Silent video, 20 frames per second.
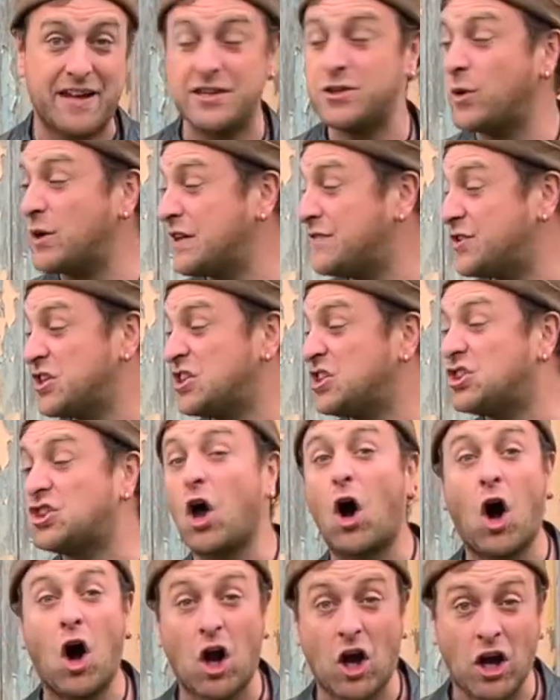Not even a
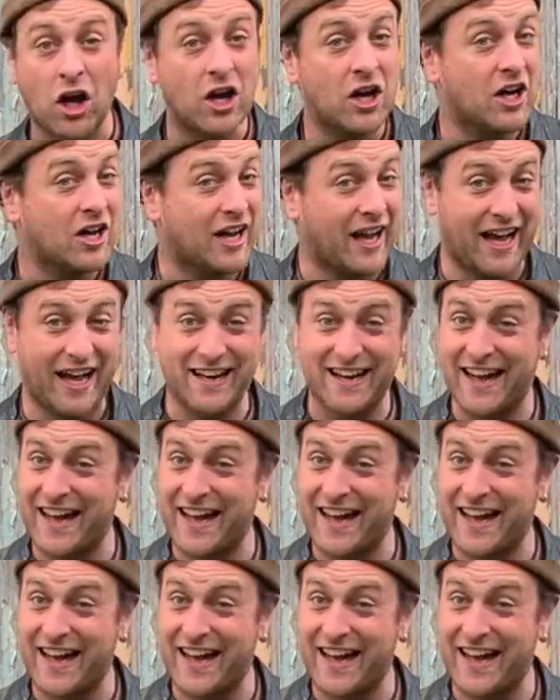dog can